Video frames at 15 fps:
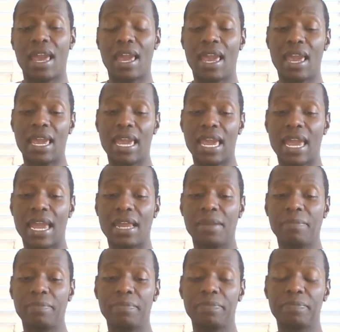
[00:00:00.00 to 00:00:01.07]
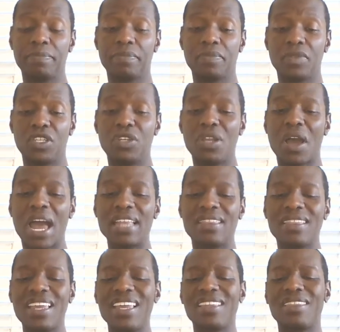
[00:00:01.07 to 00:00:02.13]
and you know, I
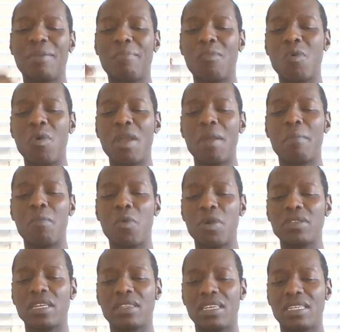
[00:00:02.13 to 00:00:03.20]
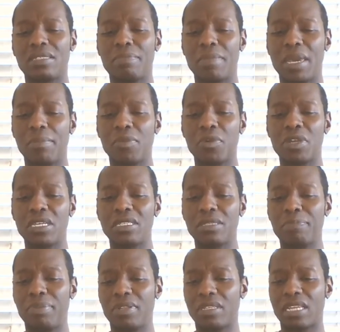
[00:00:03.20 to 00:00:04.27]
think the more and more that these
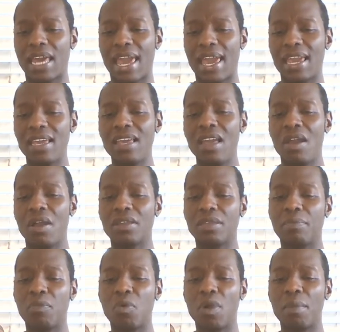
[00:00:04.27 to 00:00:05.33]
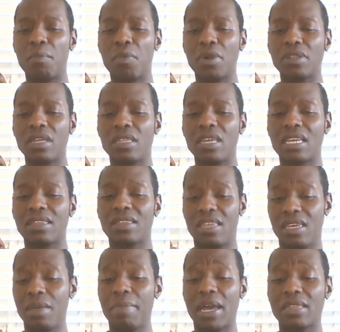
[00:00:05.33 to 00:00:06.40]
memories play, or the more and more that they
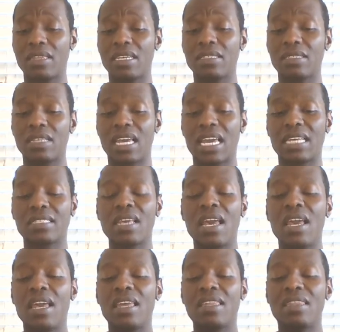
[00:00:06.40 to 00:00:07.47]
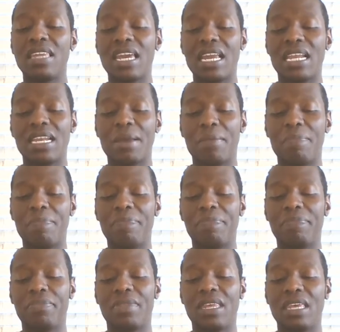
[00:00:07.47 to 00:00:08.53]
think about these things, then
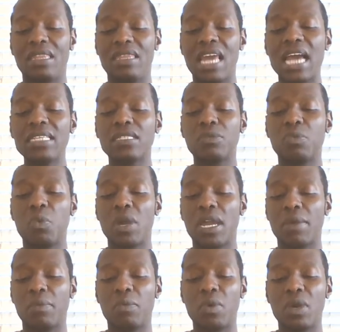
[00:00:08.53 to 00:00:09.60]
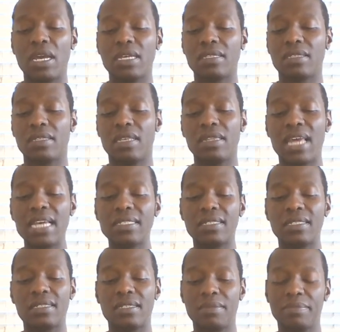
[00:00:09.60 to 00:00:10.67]
that's what was,
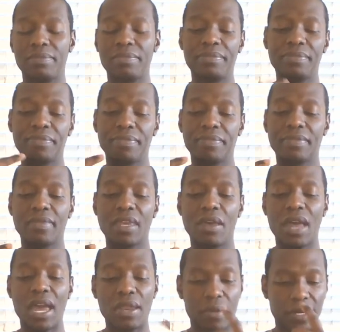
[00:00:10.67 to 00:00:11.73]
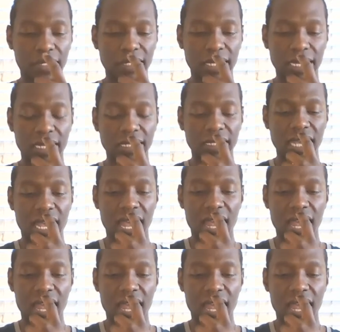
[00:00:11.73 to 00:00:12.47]
that's, how do I want to say this?